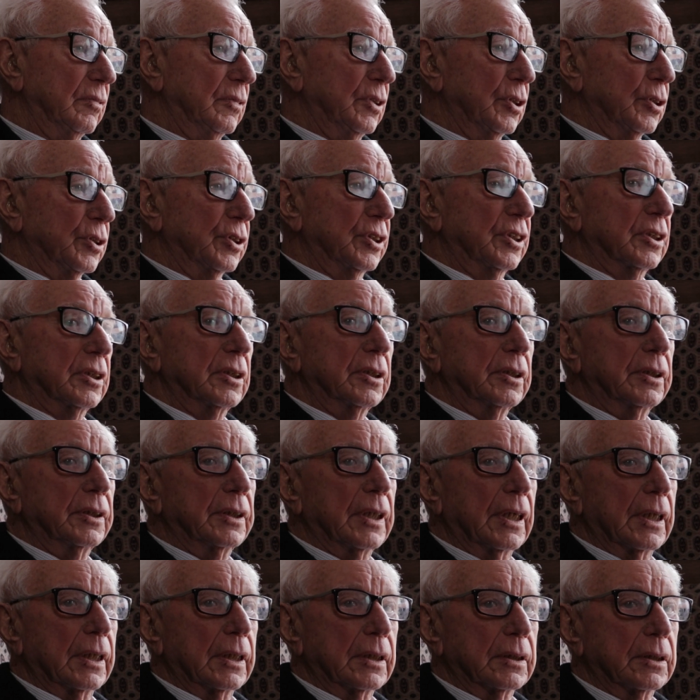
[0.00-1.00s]
dust and
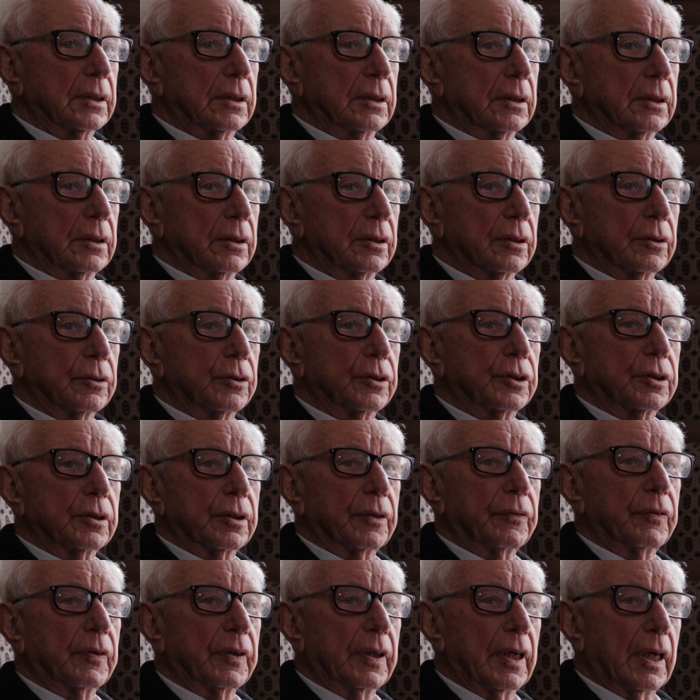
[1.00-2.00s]
things. It's a
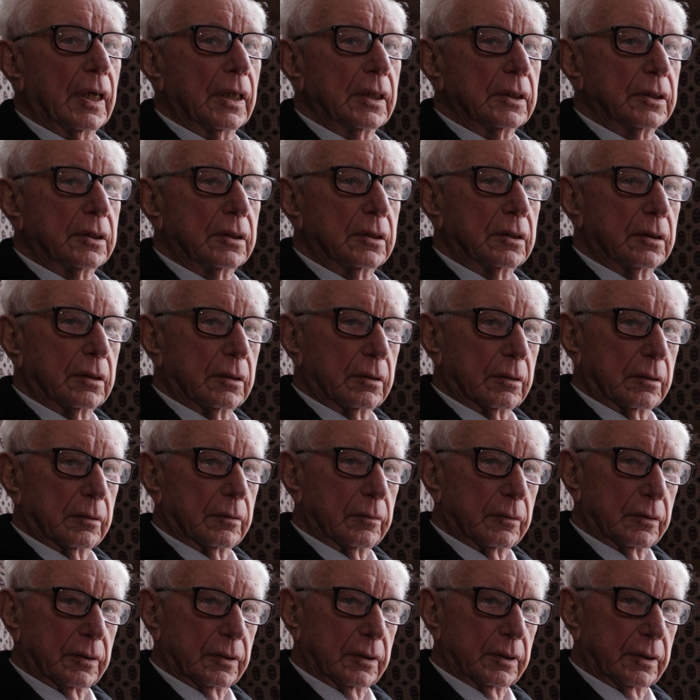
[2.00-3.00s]
nice
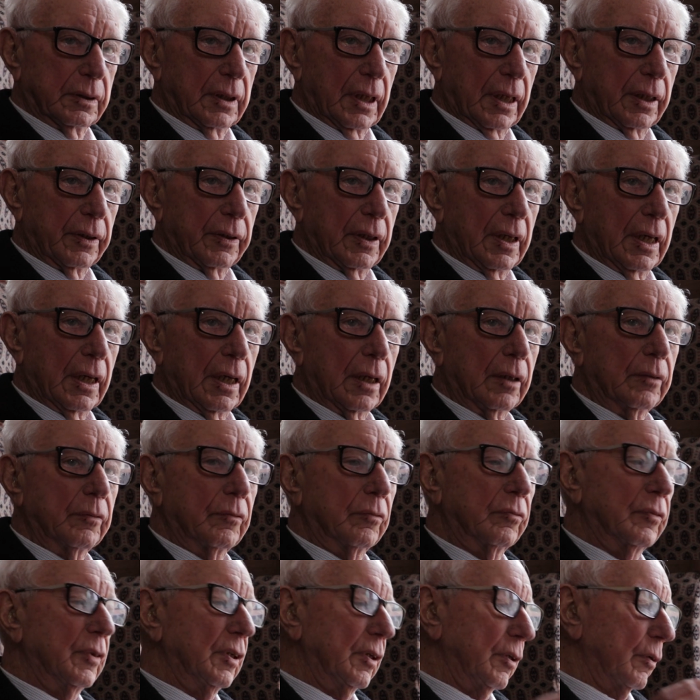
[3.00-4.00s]
thing there.
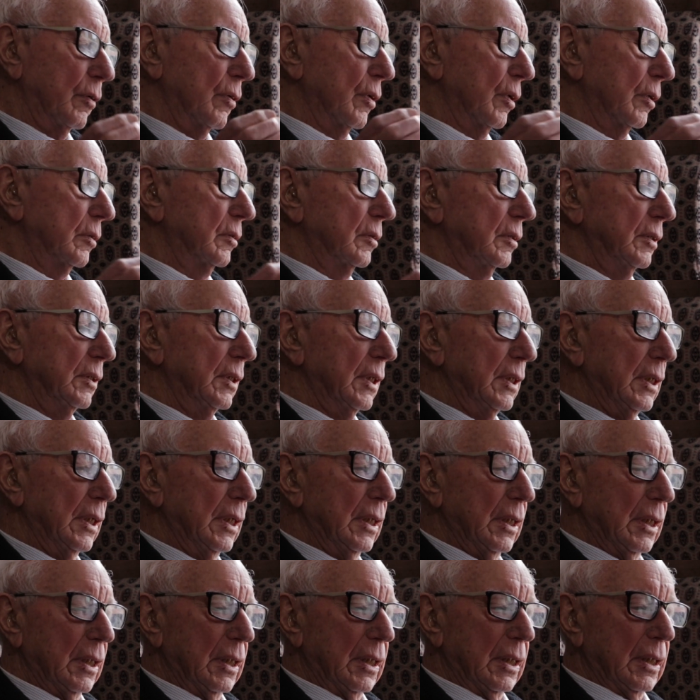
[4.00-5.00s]
You got
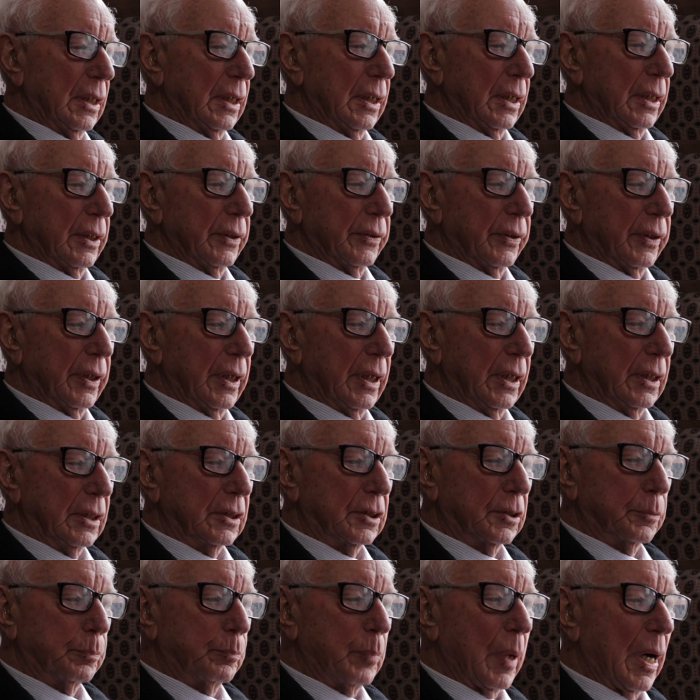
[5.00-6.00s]
the
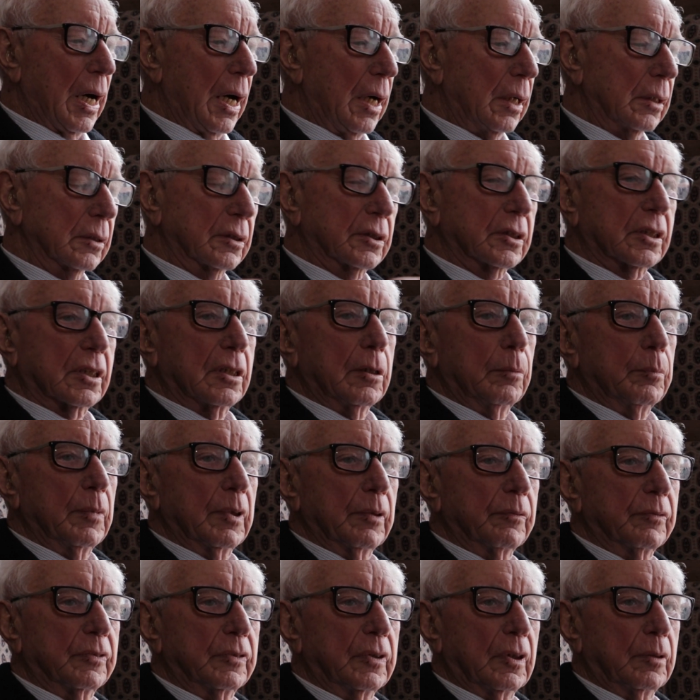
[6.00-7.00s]
sparks
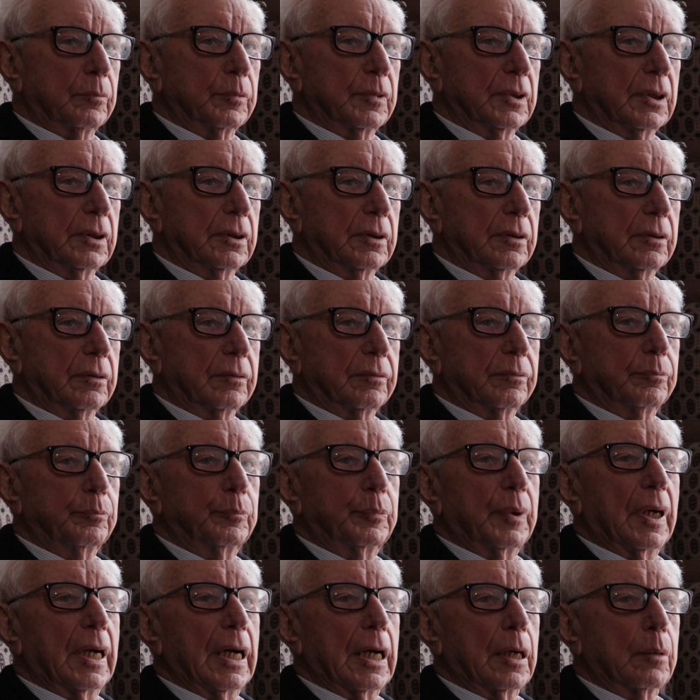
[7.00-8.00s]
coming from your
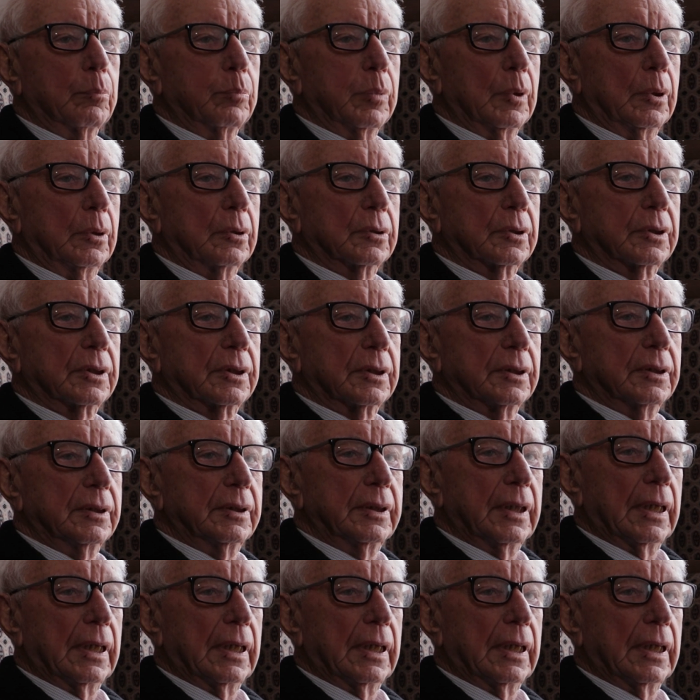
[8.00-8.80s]
brake blocks and